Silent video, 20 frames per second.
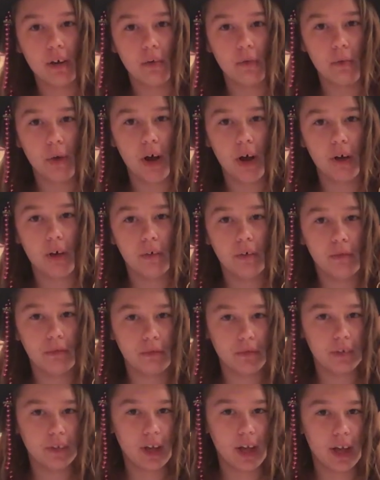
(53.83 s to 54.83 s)
Well,
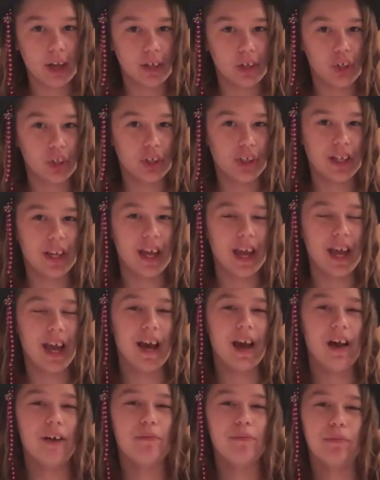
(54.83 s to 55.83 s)
actually I
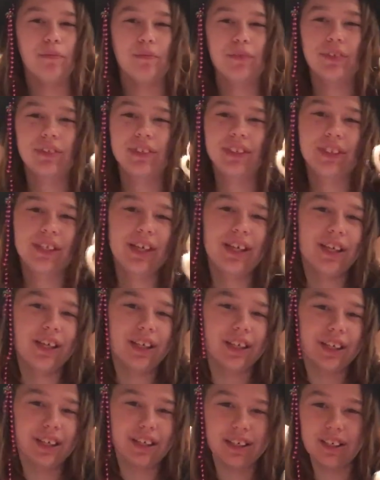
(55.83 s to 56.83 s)
am. So,
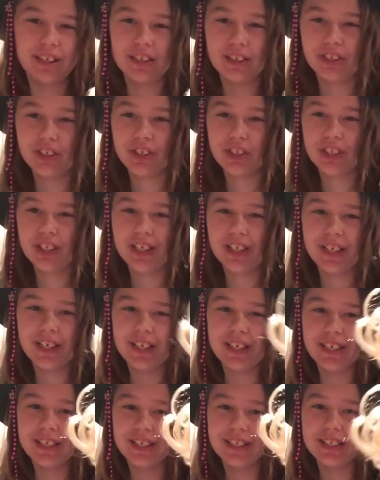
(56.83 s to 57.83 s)
like, here she
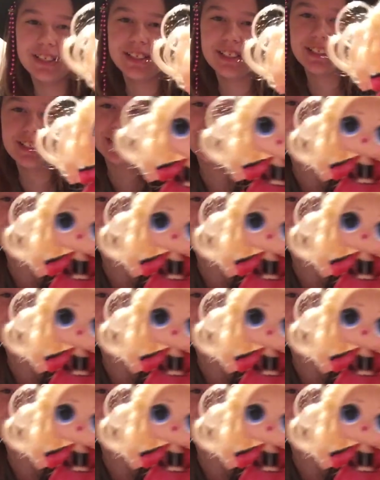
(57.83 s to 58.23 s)
is,